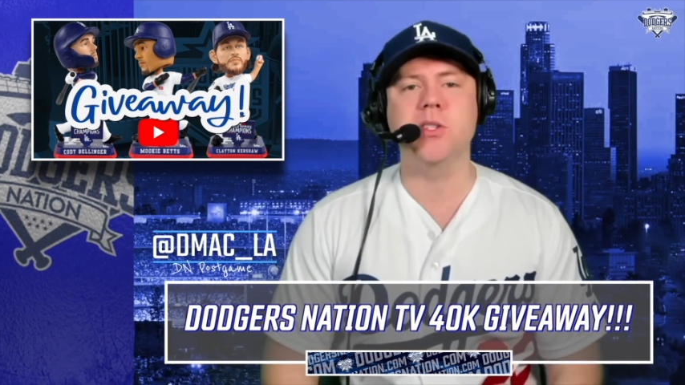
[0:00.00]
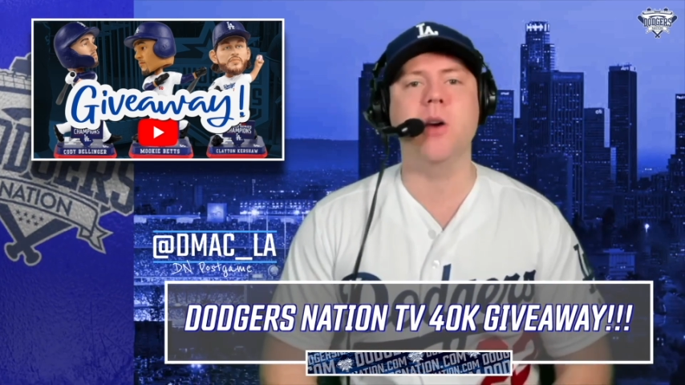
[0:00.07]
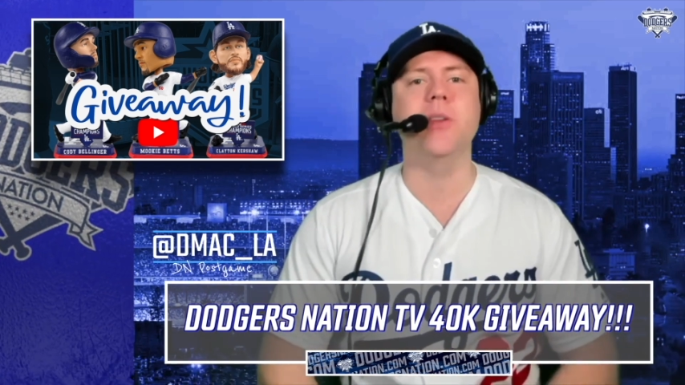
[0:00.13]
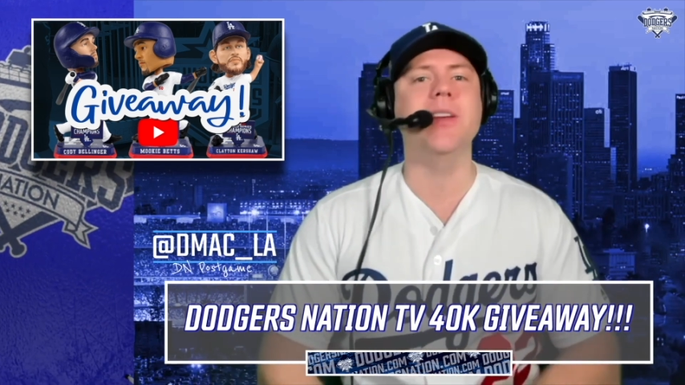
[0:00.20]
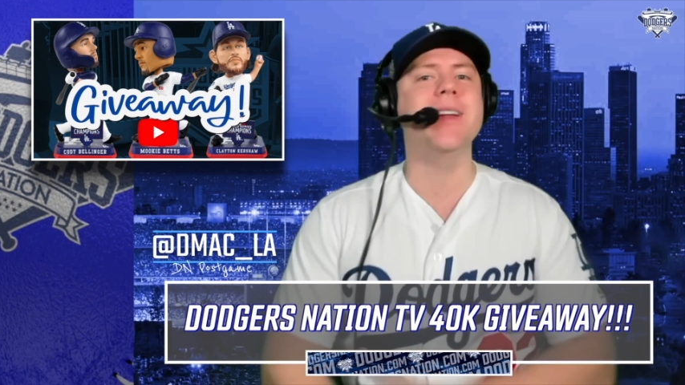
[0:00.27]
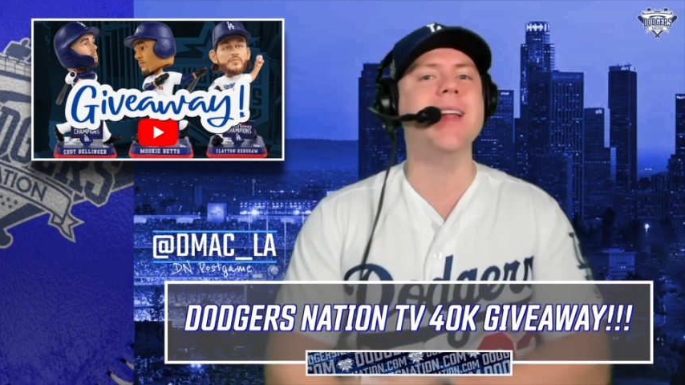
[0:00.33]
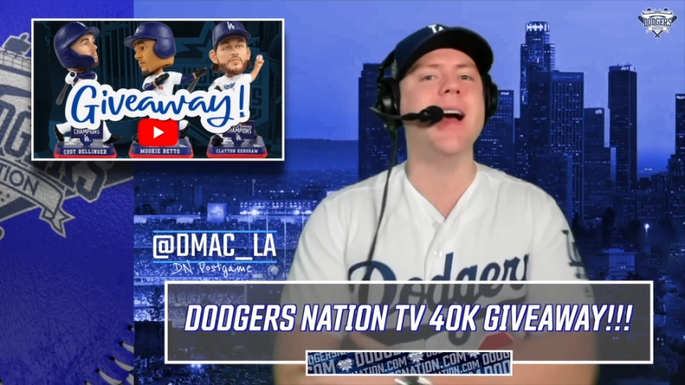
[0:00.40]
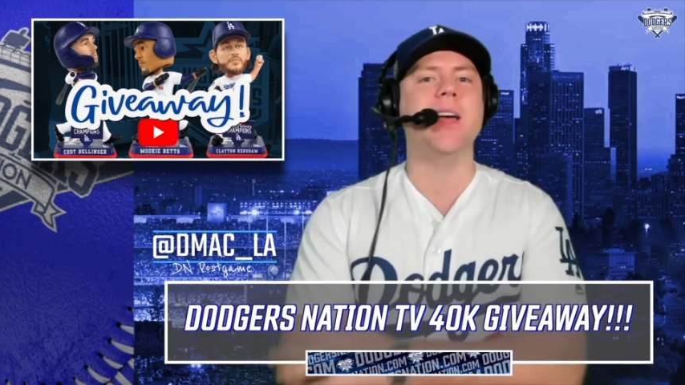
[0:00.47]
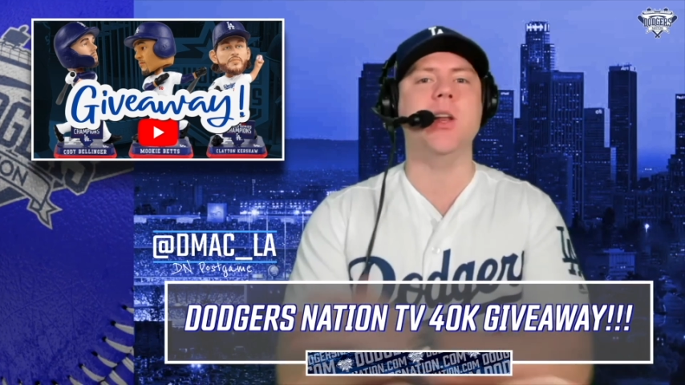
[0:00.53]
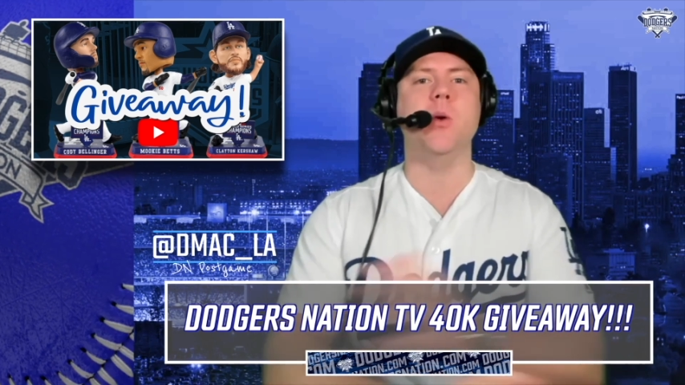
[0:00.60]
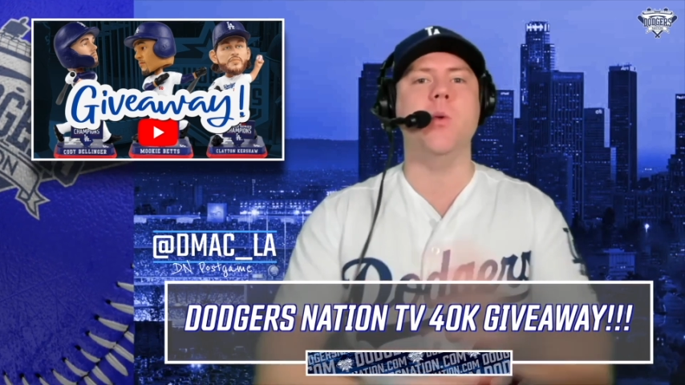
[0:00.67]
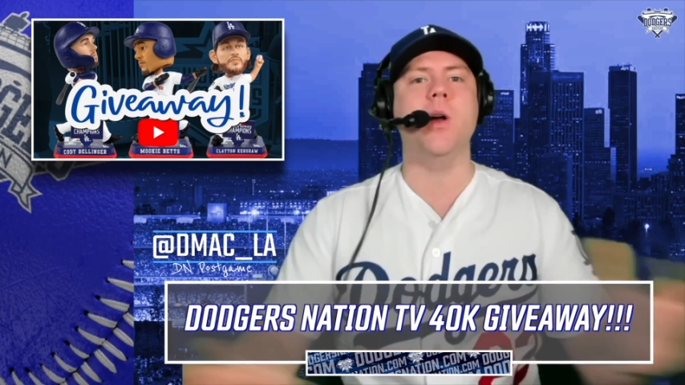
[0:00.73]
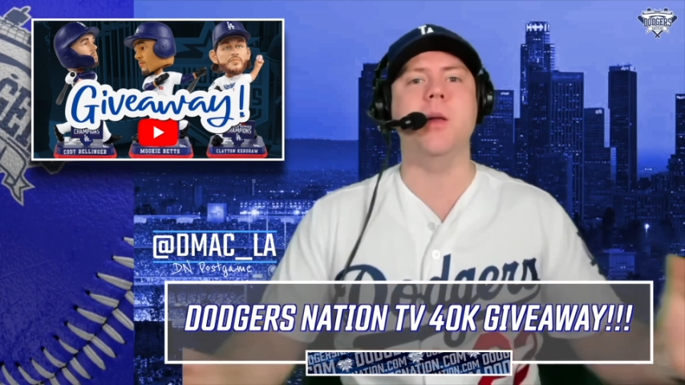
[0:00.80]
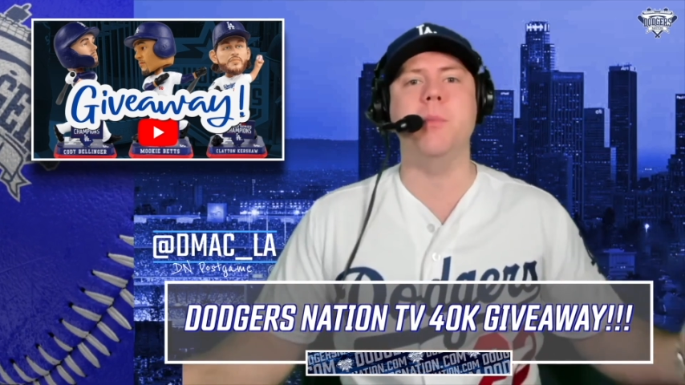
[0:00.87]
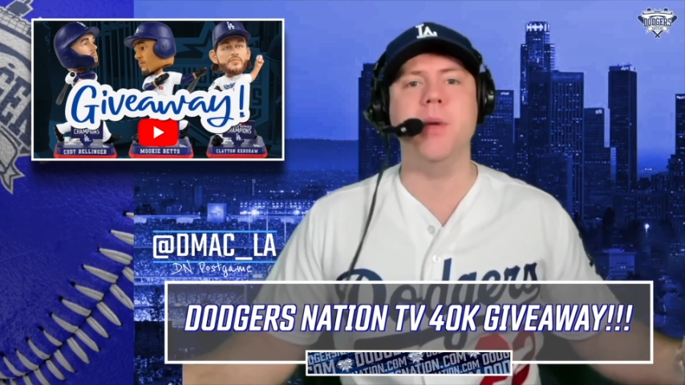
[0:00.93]
So you're not going to
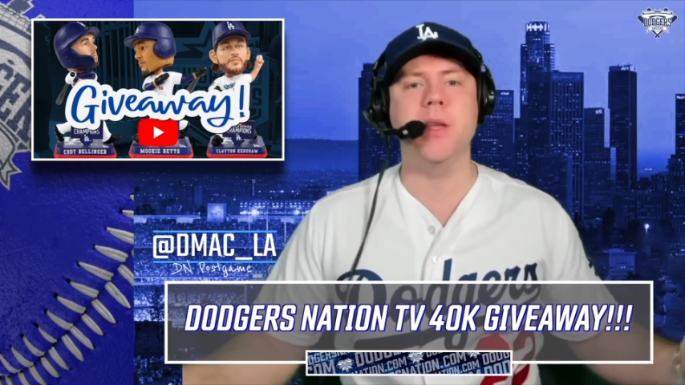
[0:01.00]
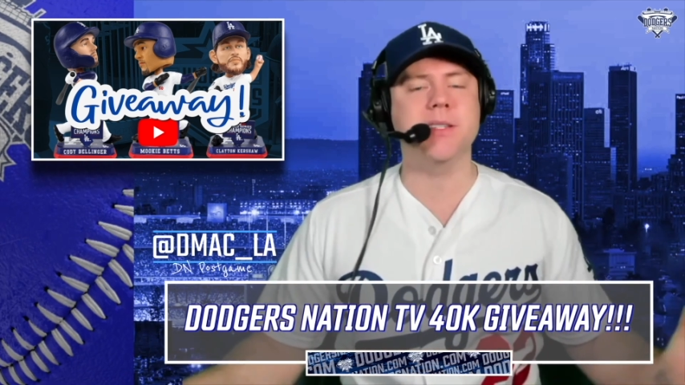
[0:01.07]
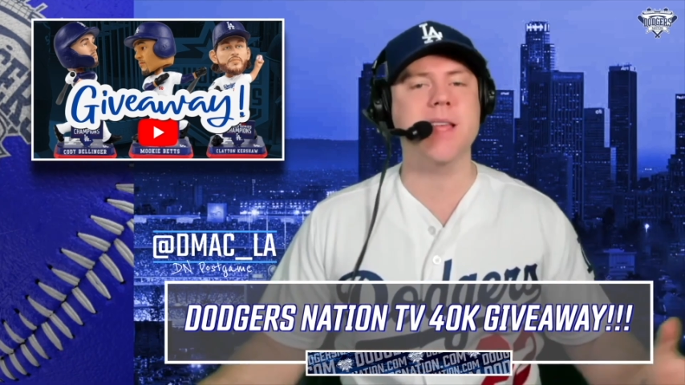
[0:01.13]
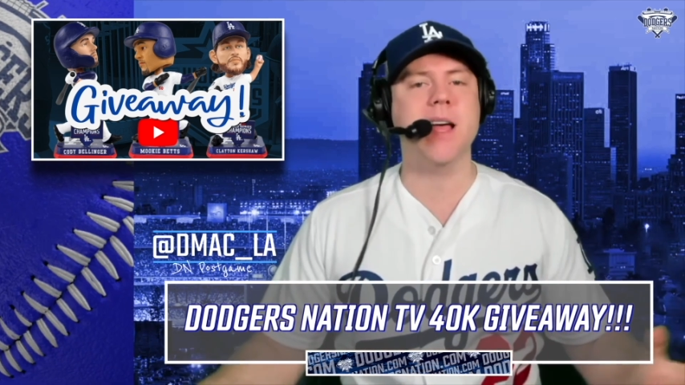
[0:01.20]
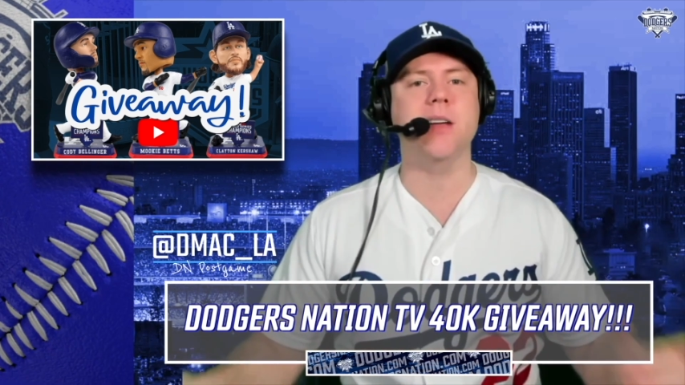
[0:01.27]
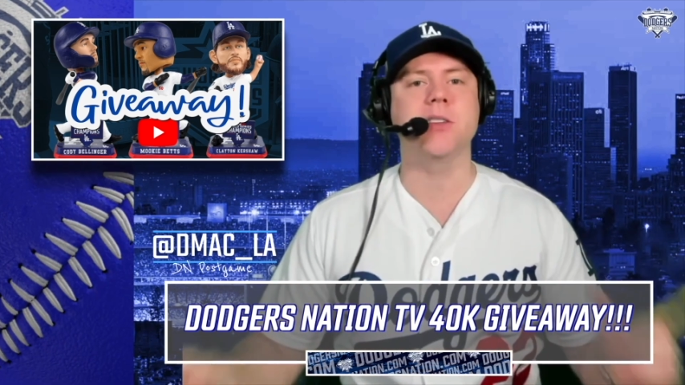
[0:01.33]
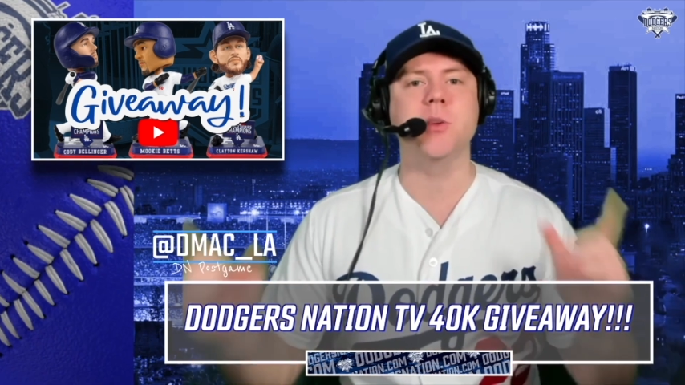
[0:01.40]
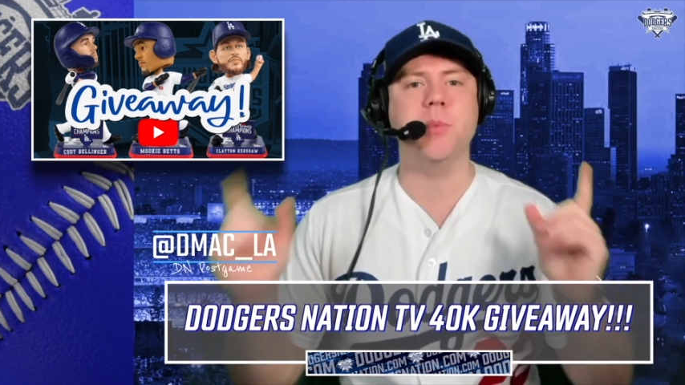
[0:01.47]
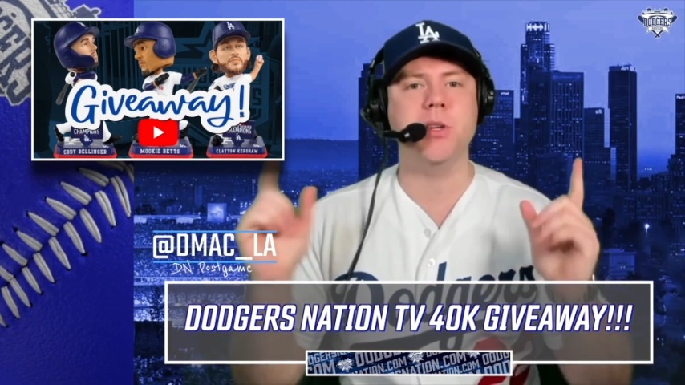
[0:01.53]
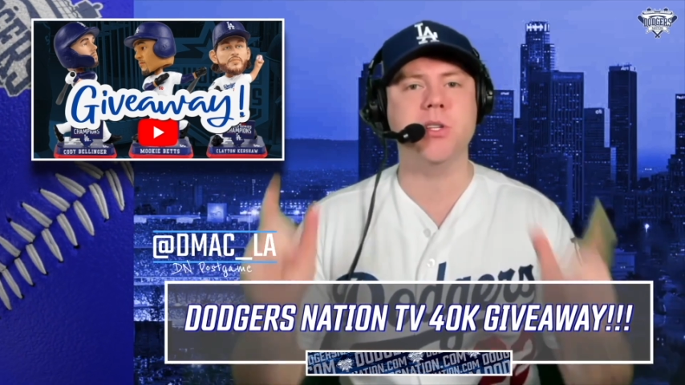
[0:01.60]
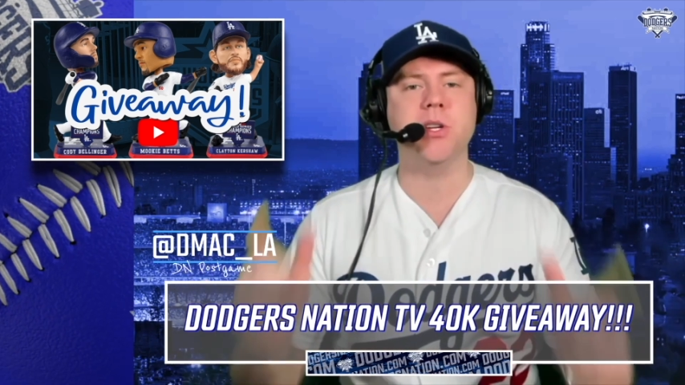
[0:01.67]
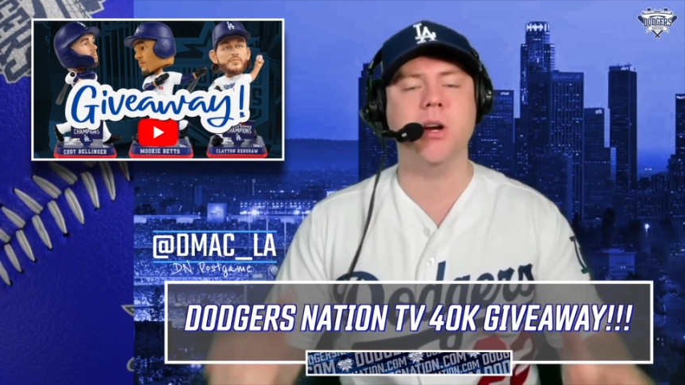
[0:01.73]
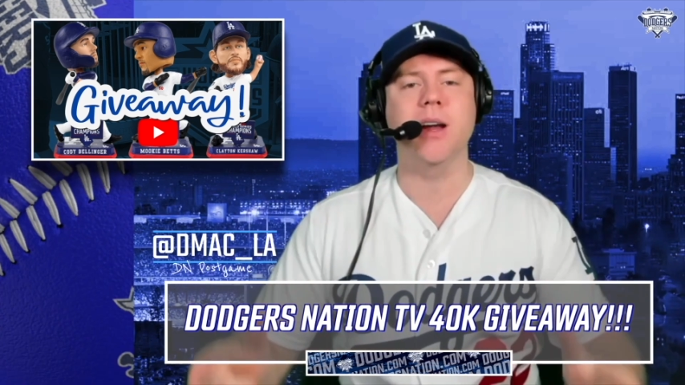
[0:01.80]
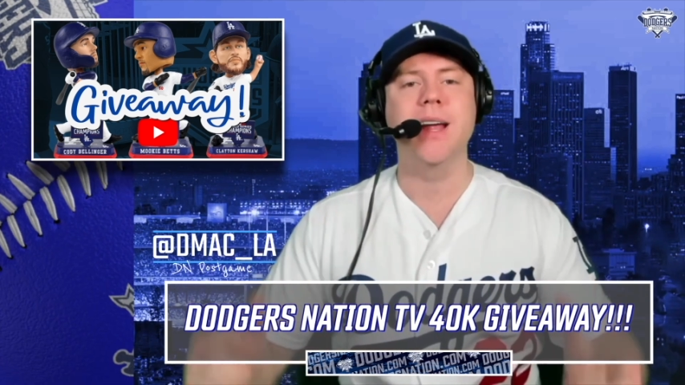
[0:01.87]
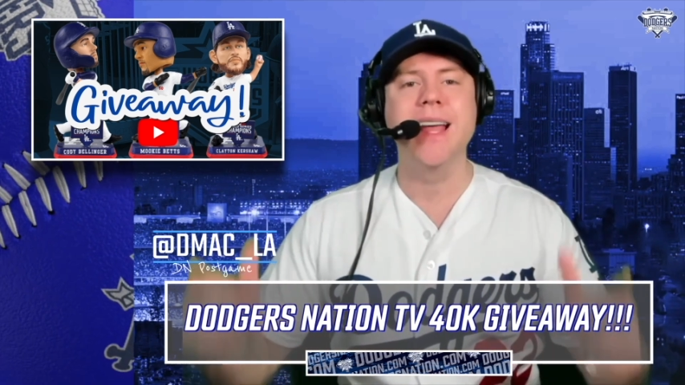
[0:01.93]
want to miss out, so be
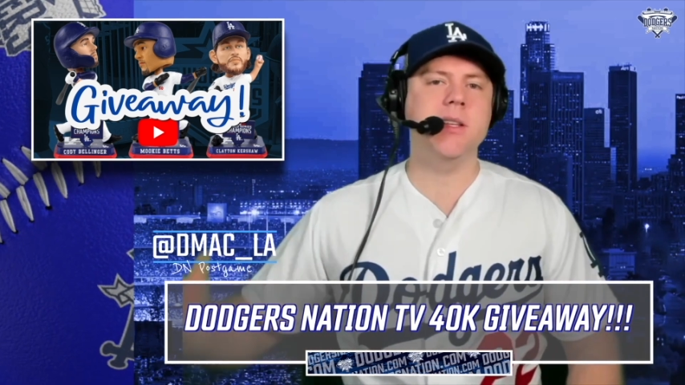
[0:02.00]
sure